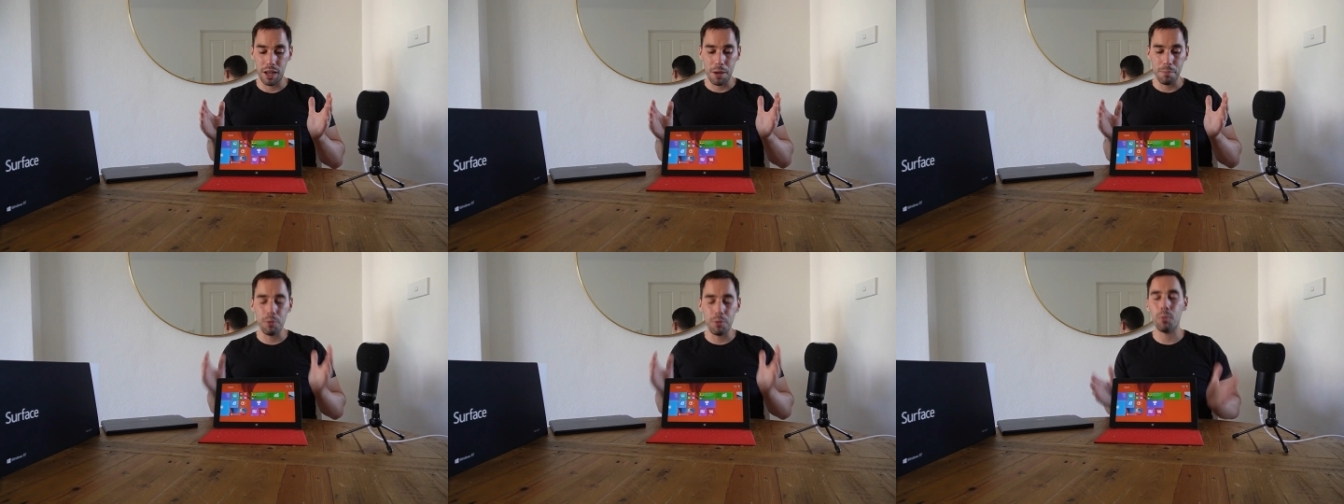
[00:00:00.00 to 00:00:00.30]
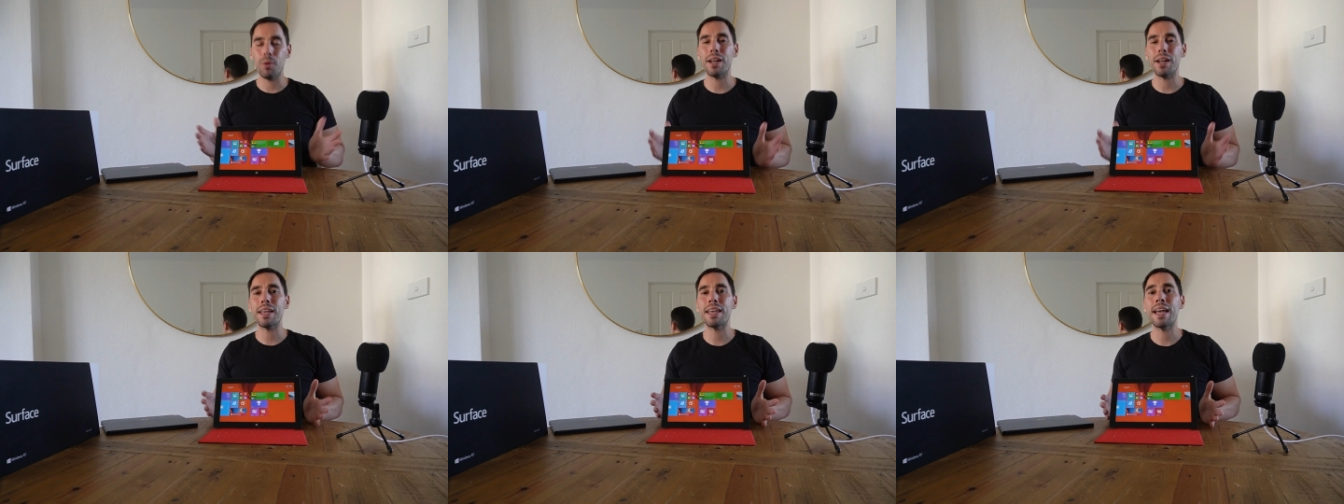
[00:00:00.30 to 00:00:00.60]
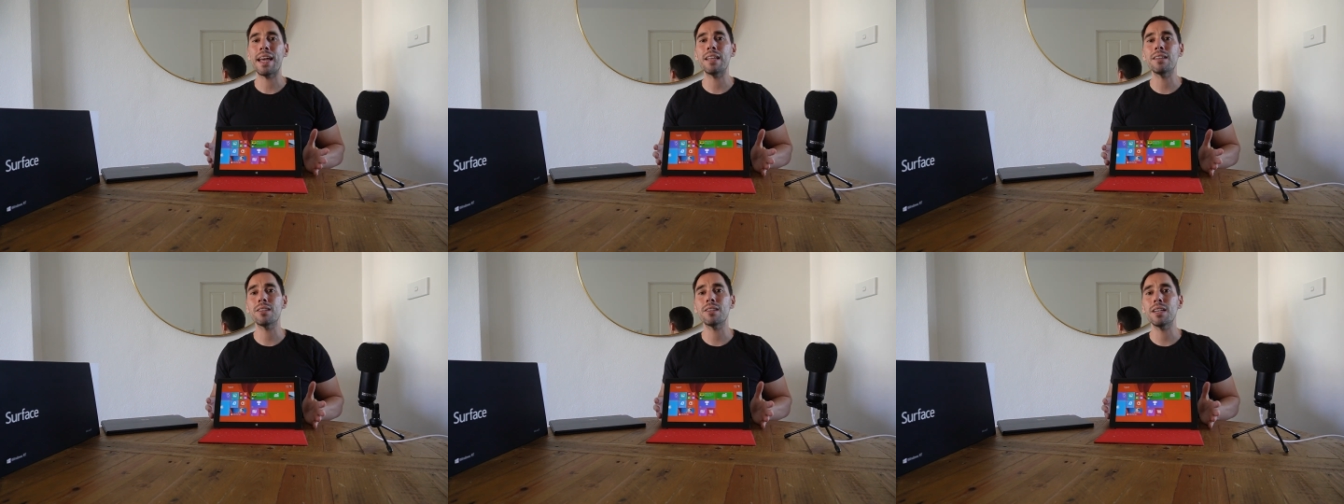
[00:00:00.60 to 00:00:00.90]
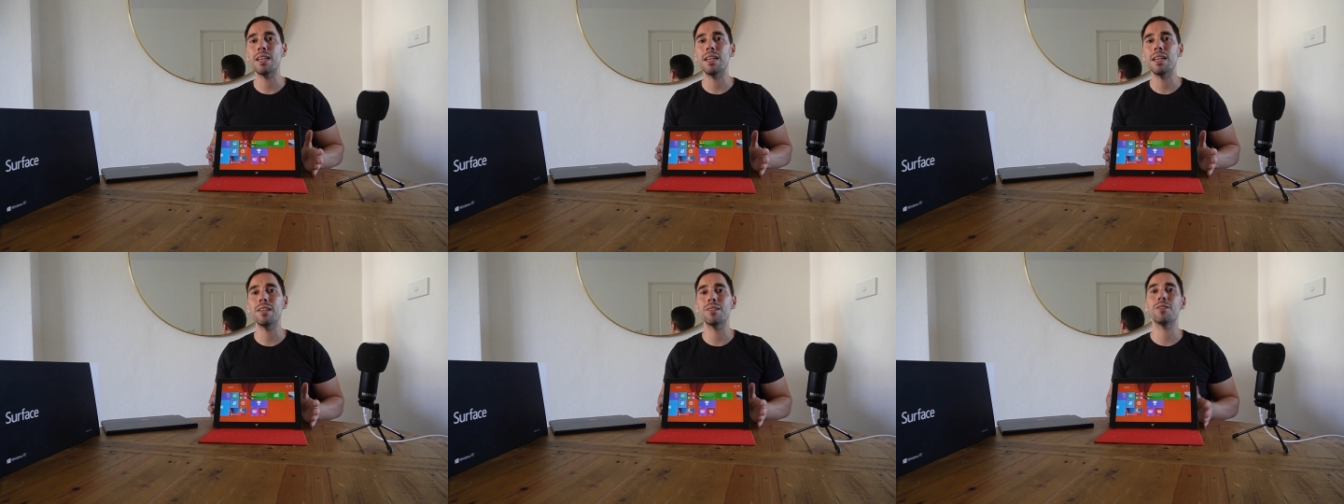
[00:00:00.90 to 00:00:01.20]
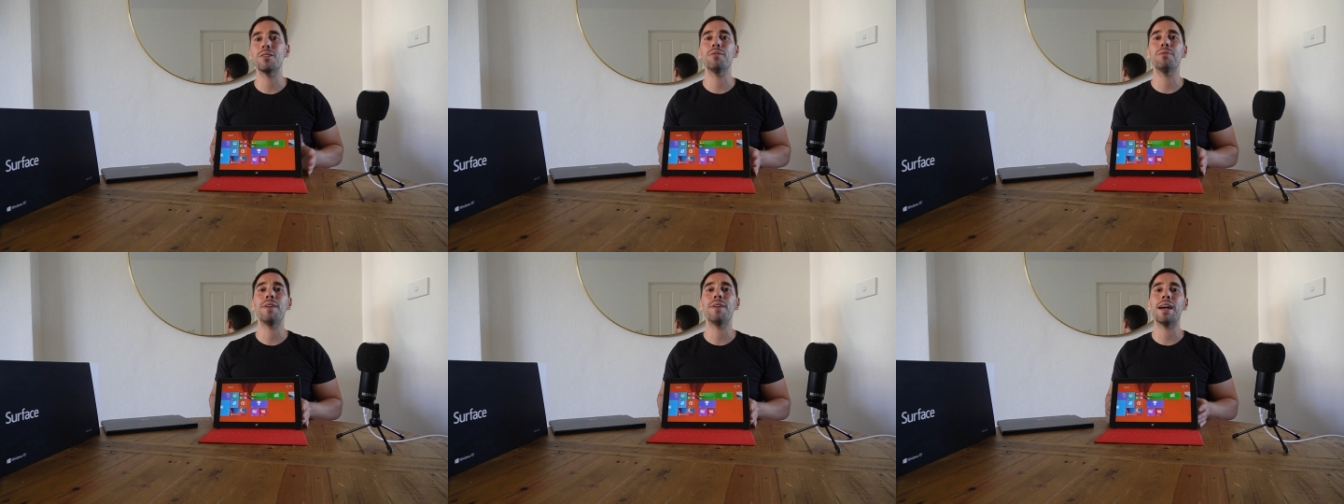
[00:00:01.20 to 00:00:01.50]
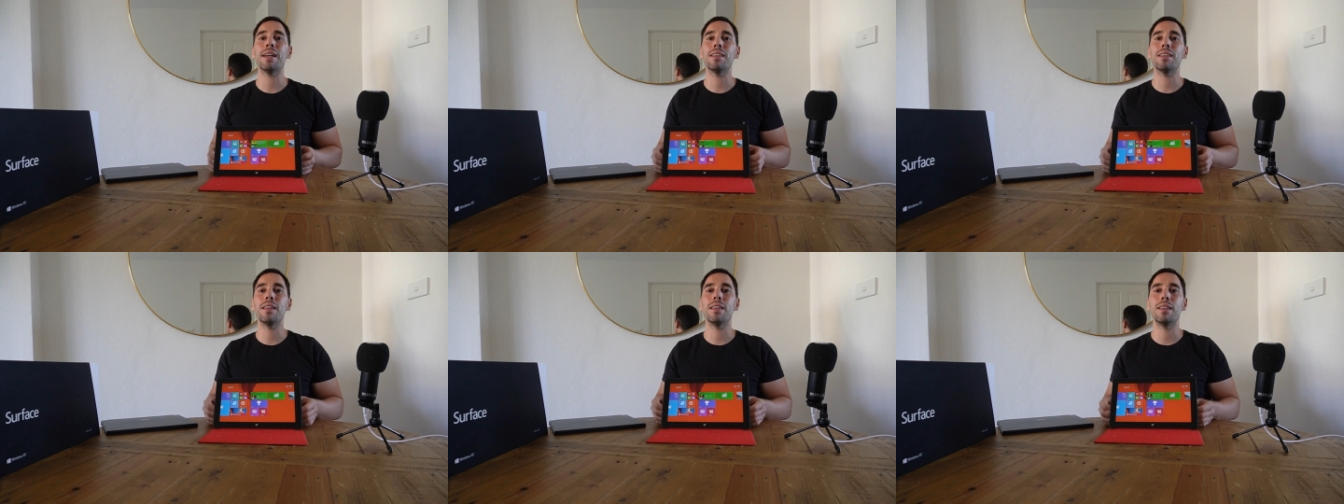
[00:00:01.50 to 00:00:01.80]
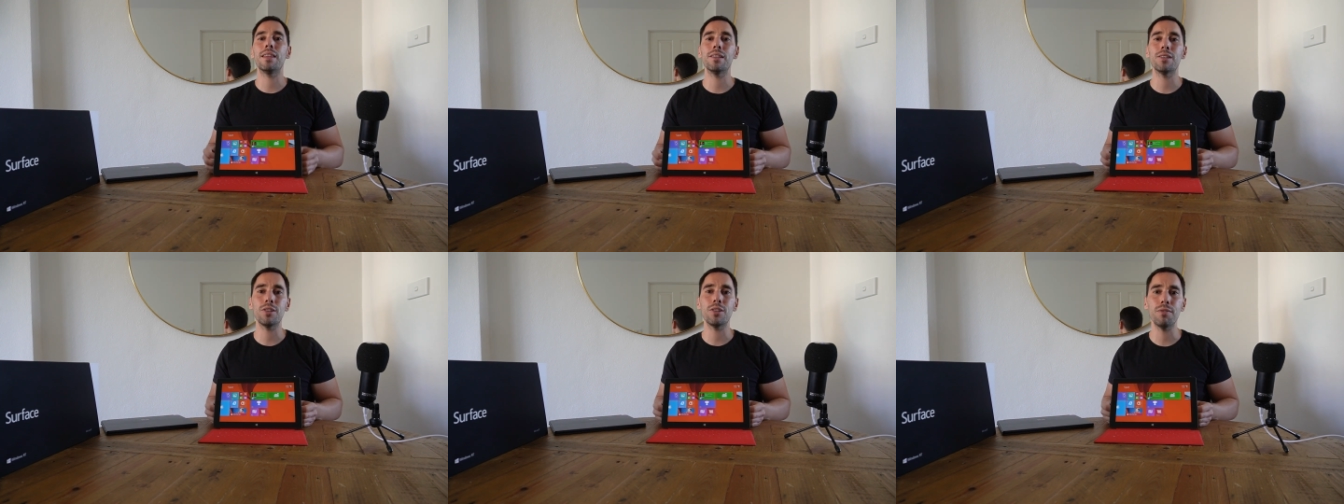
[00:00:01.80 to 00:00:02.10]
But what I can see is the fact that
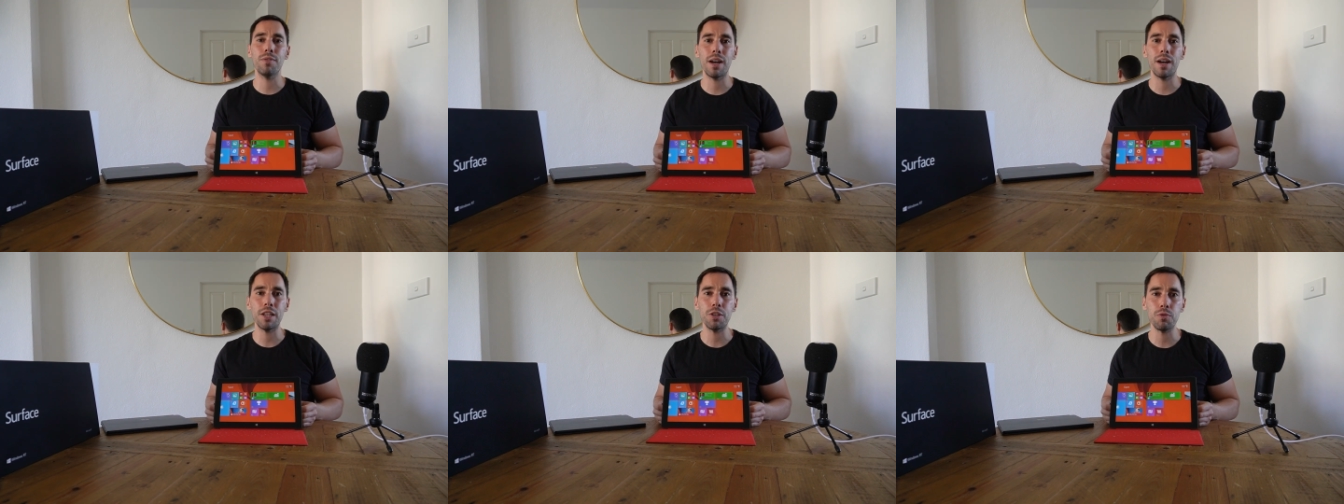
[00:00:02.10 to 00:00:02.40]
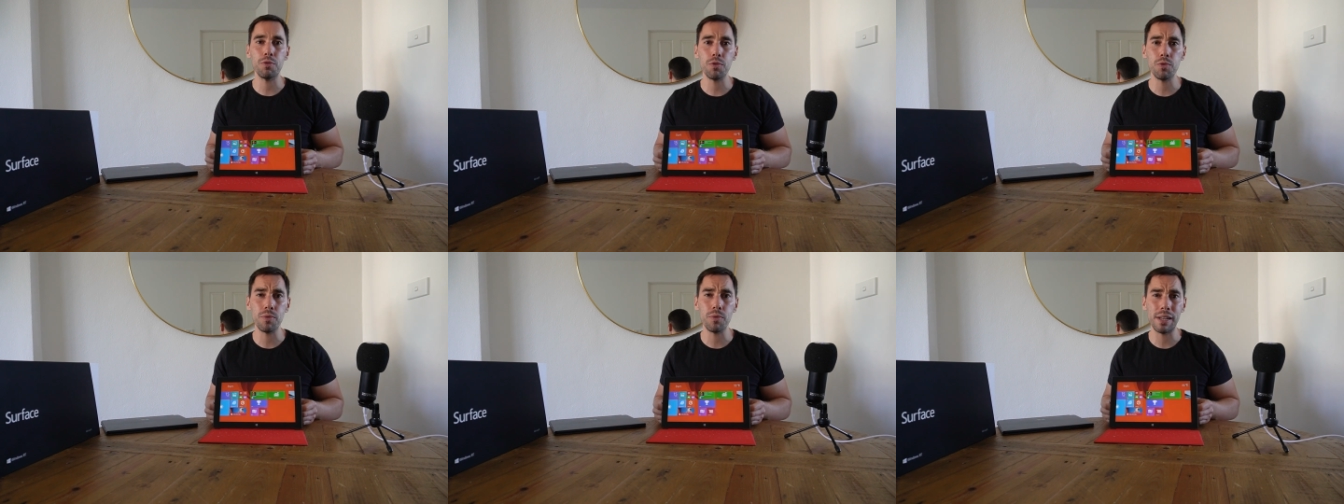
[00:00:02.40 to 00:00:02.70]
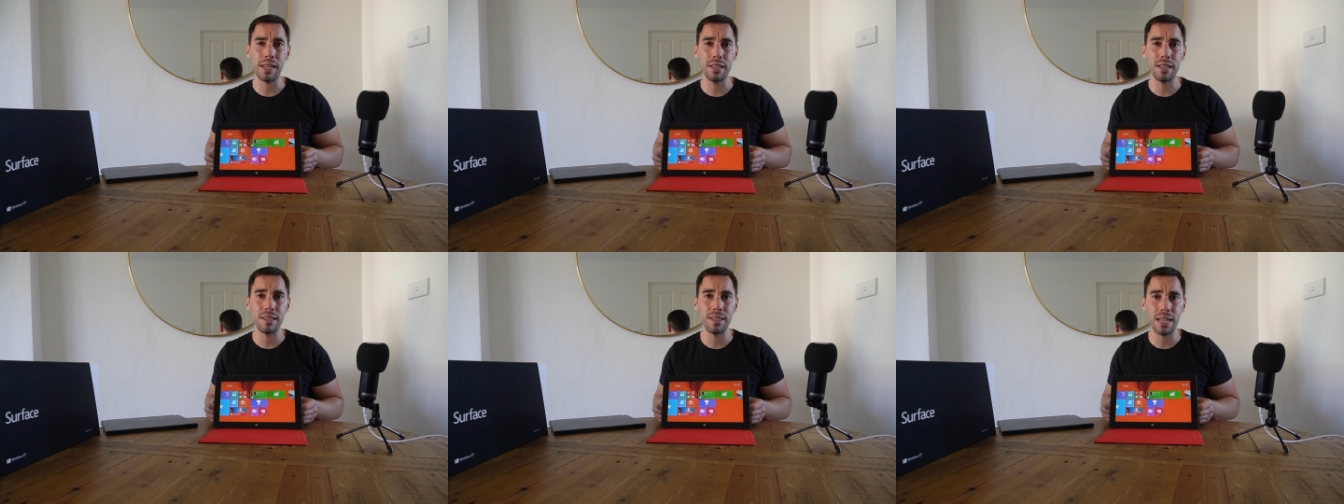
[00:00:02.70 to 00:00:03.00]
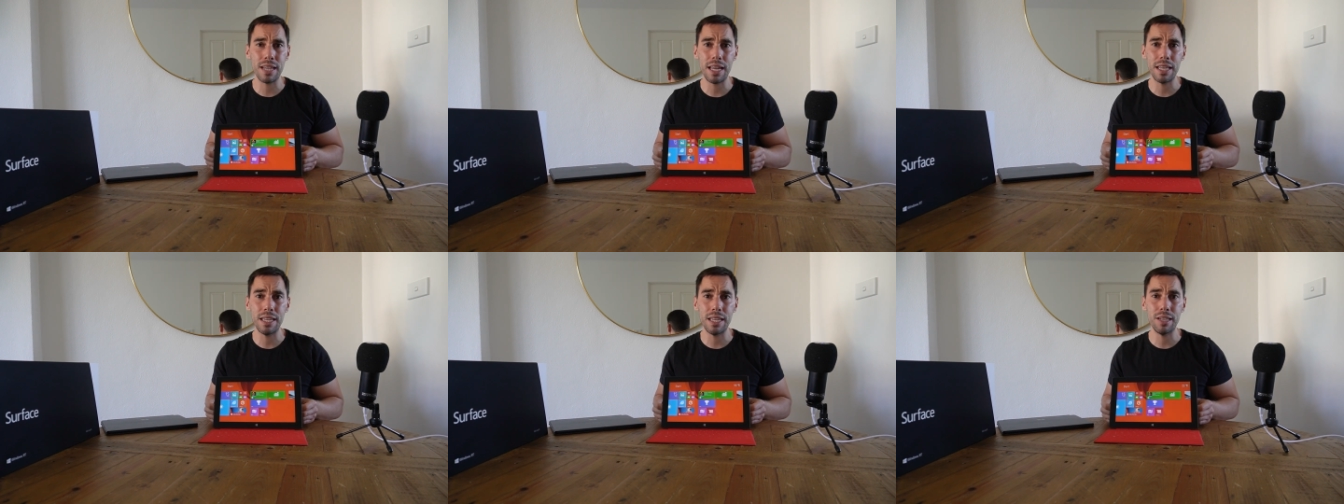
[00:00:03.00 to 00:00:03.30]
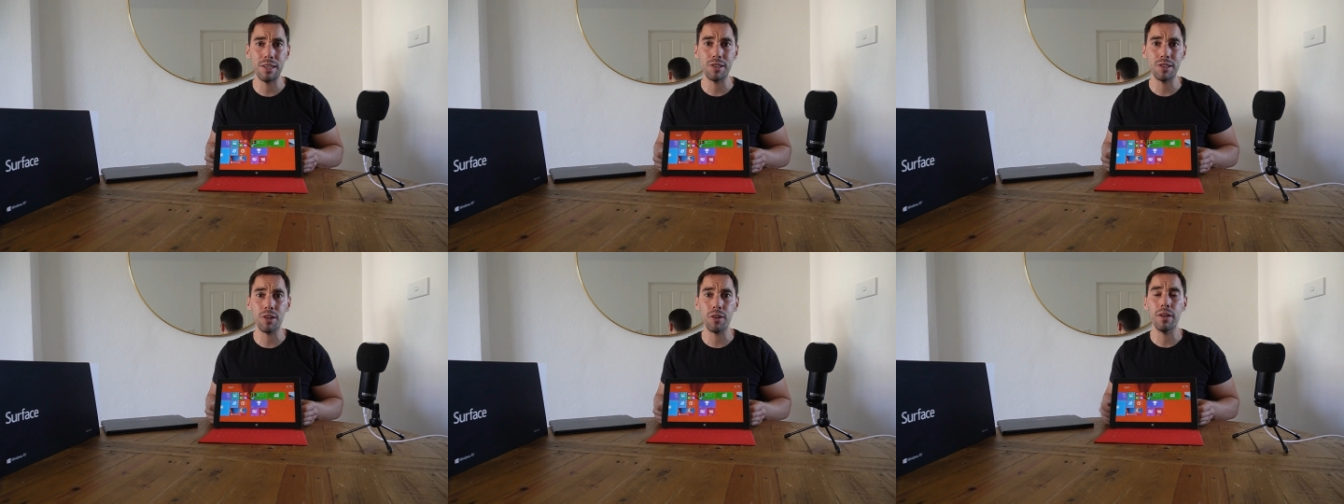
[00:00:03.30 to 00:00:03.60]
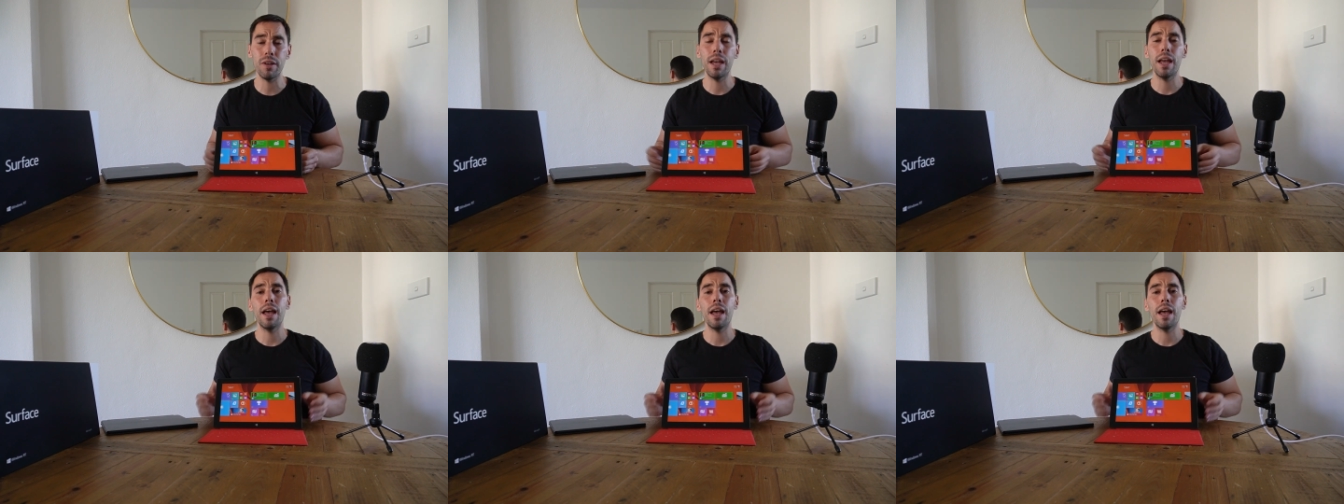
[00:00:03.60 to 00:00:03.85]
this device was released 10 years ago